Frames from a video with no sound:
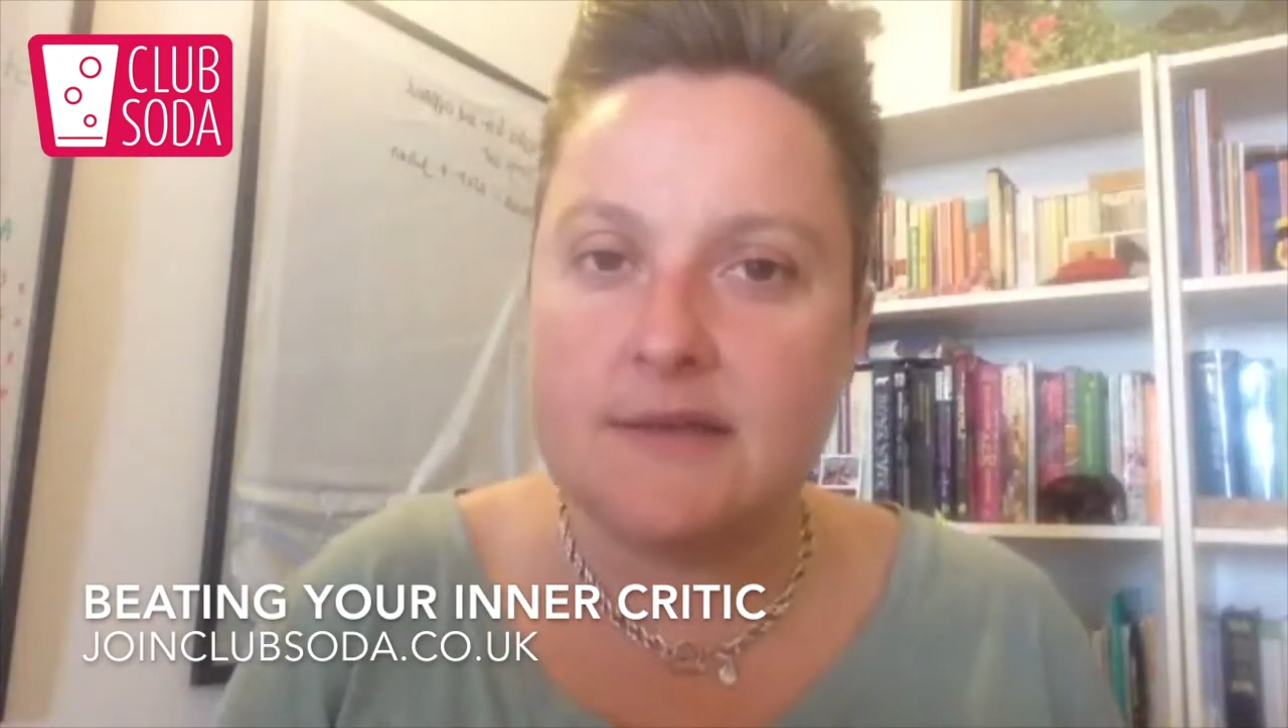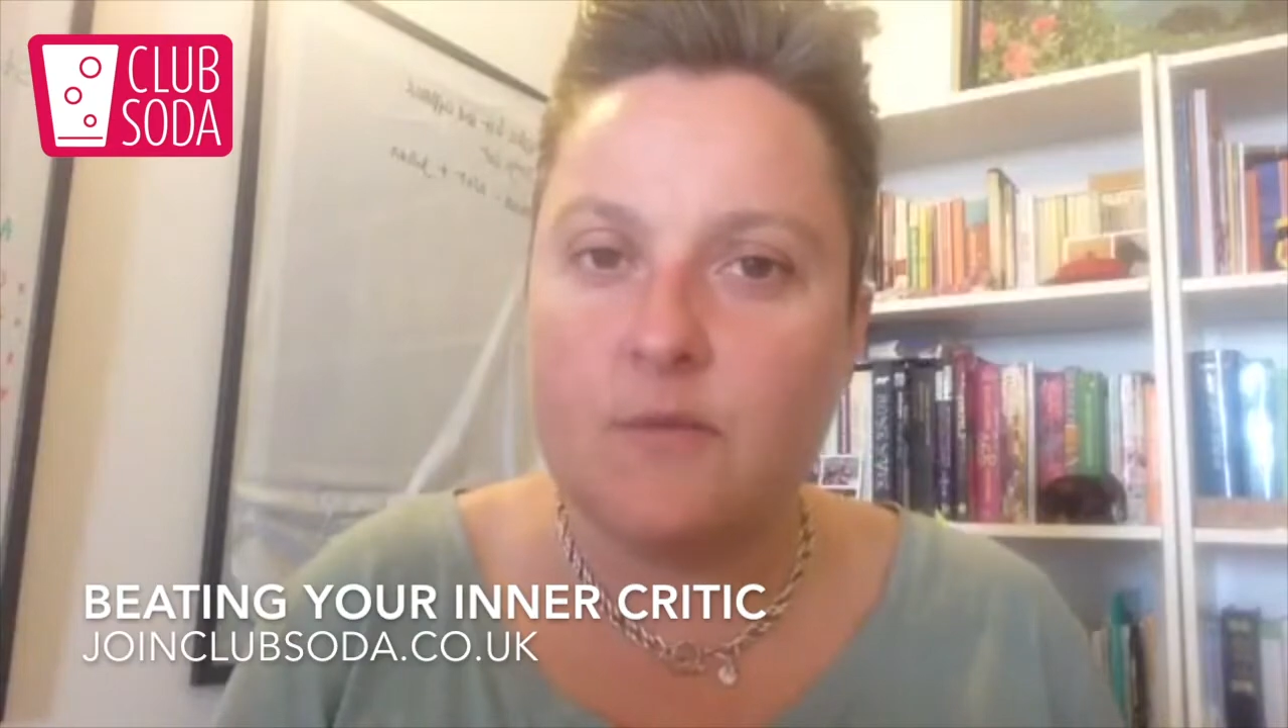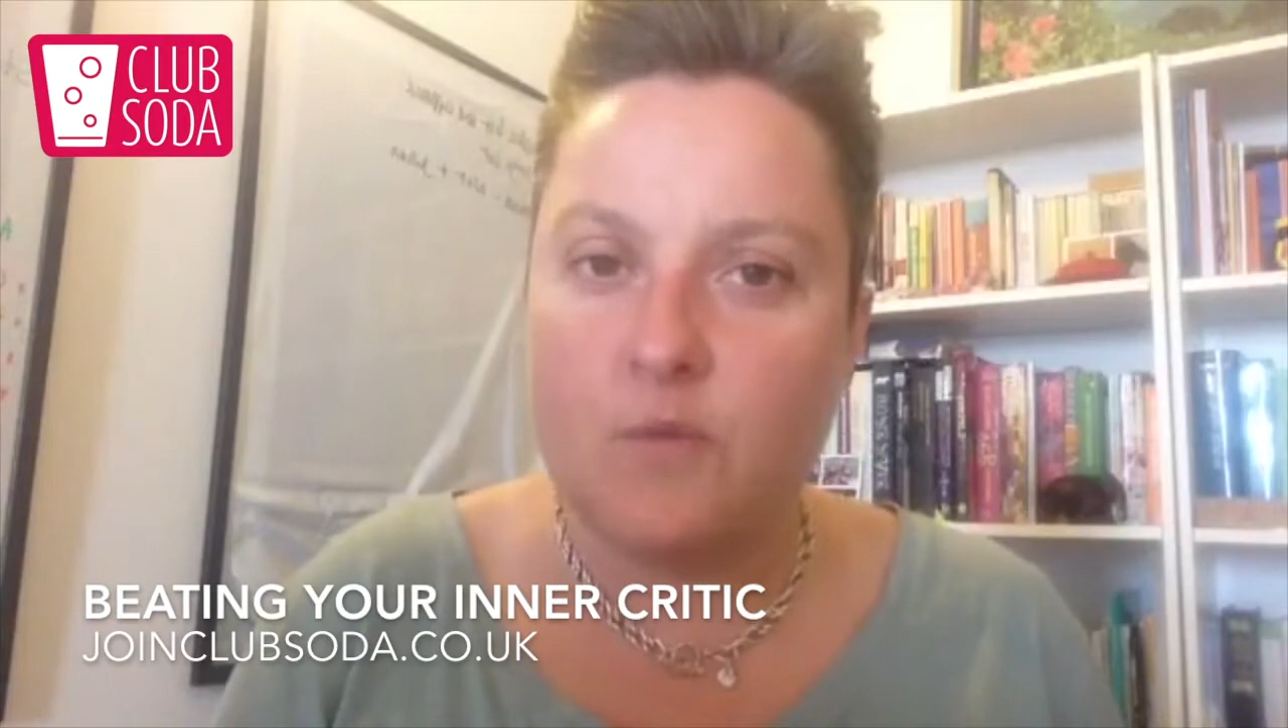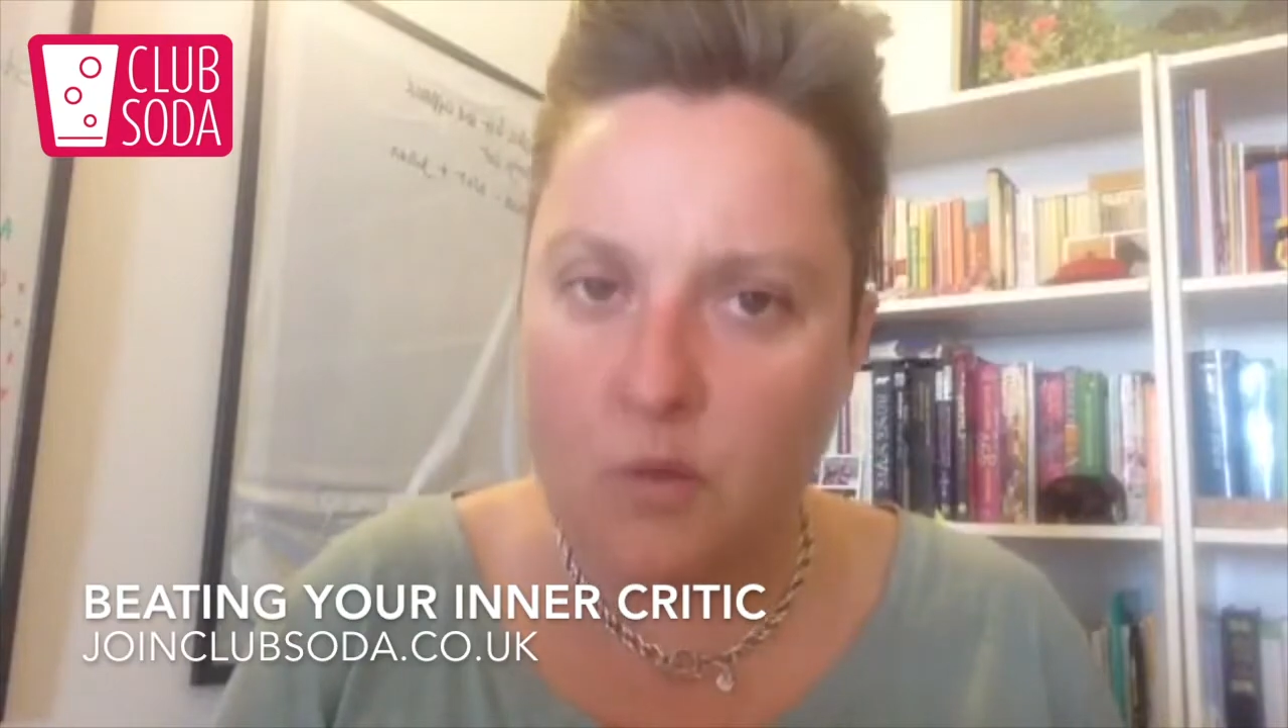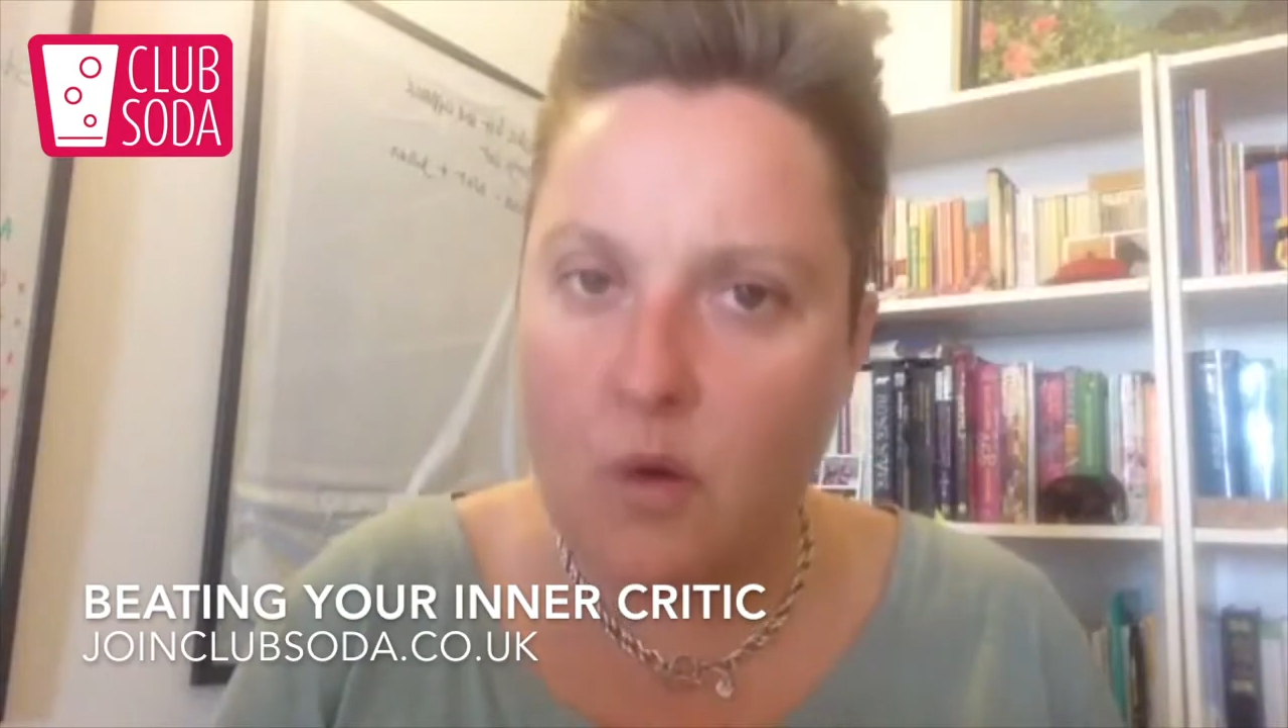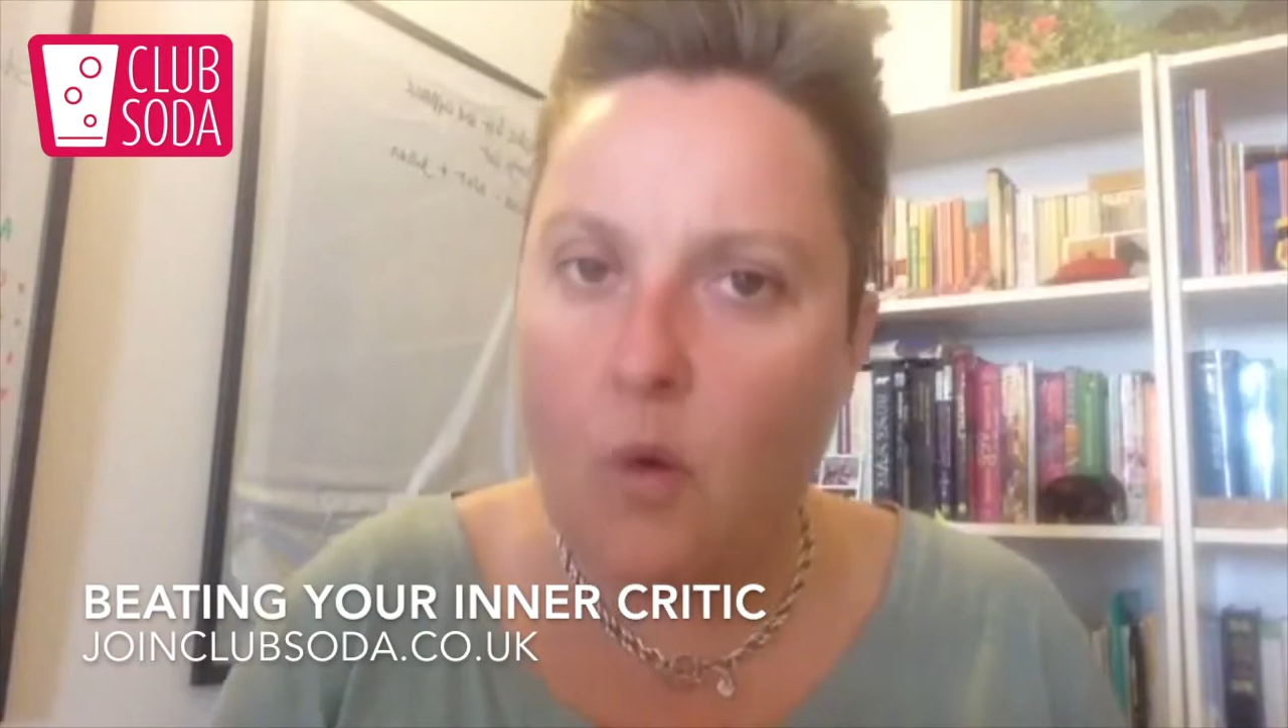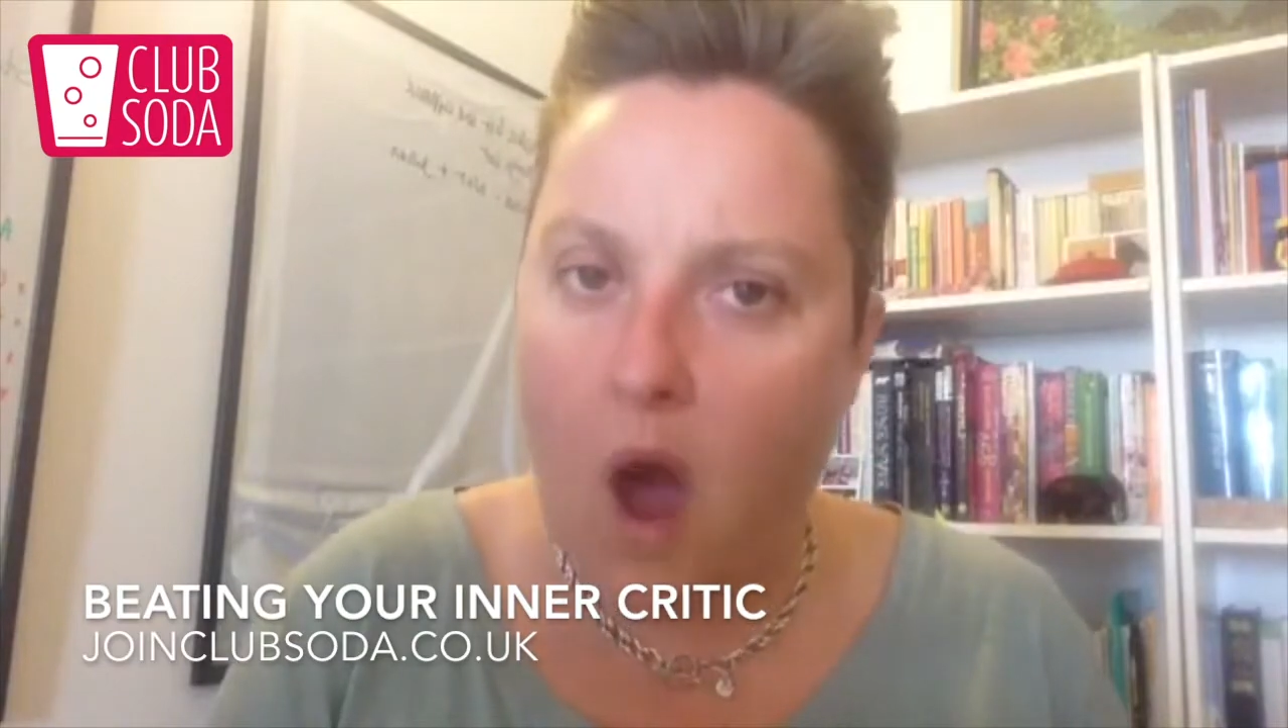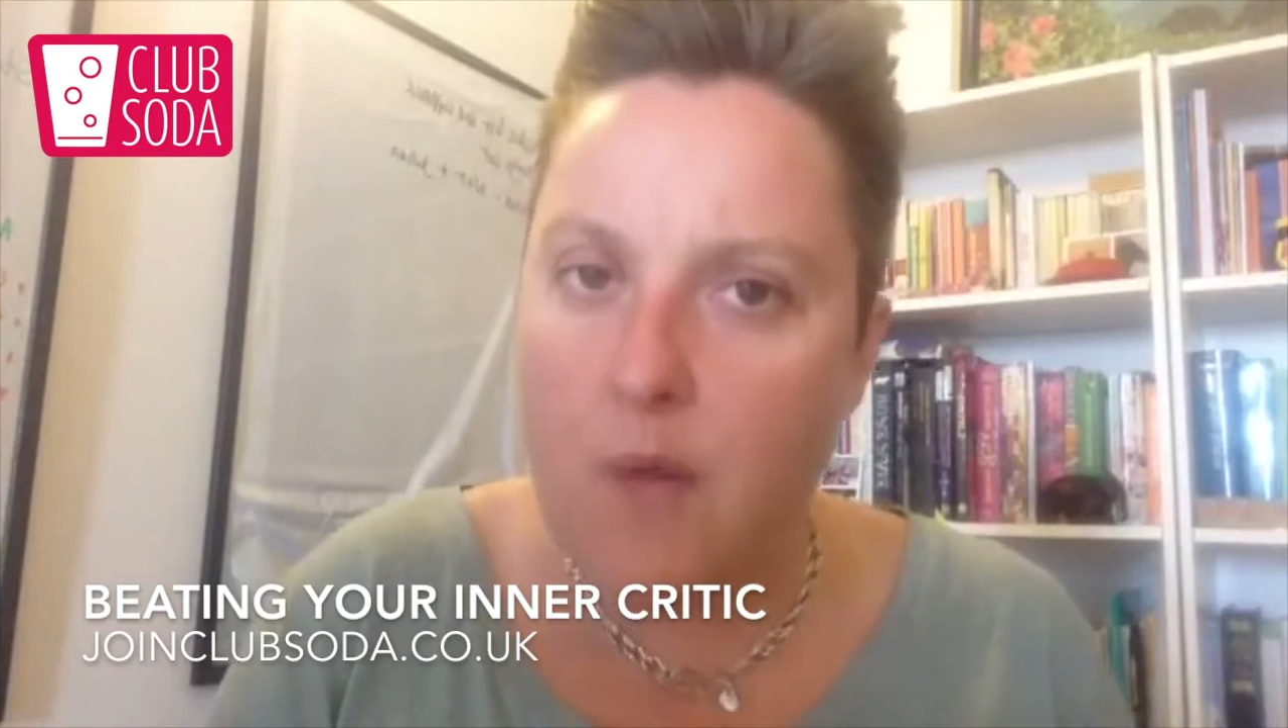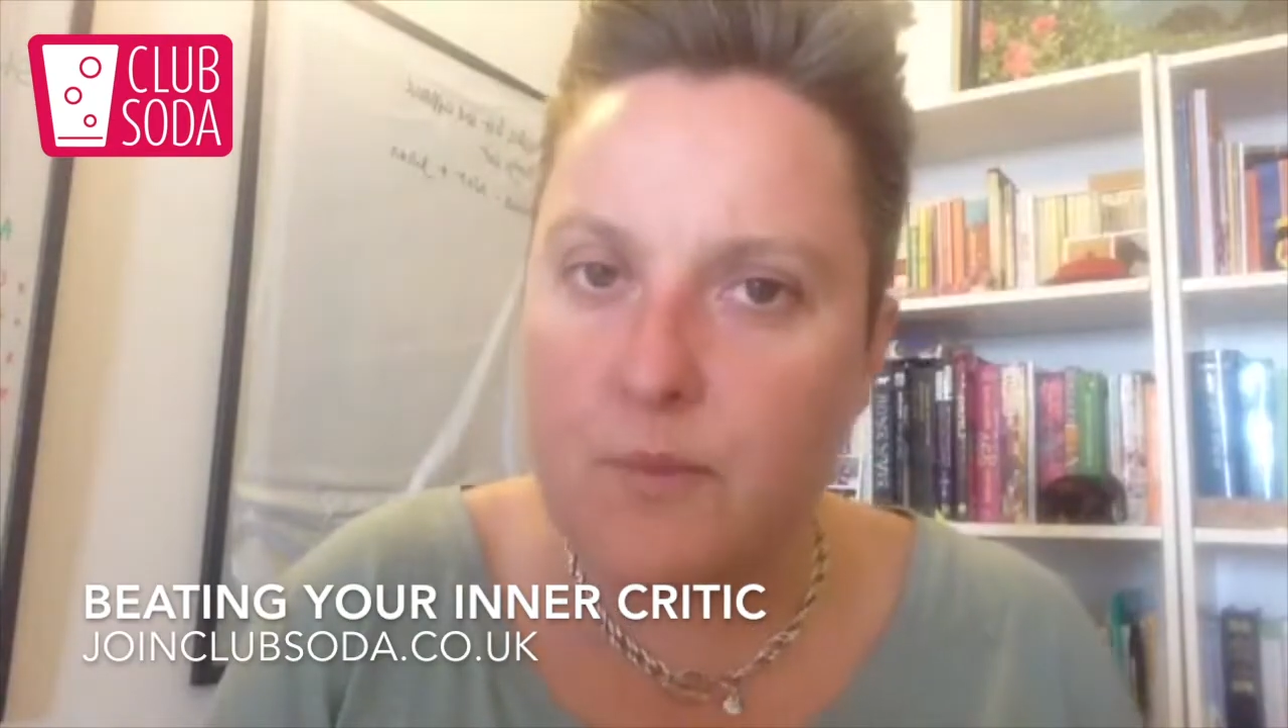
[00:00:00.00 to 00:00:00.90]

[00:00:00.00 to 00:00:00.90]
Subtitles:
we were quite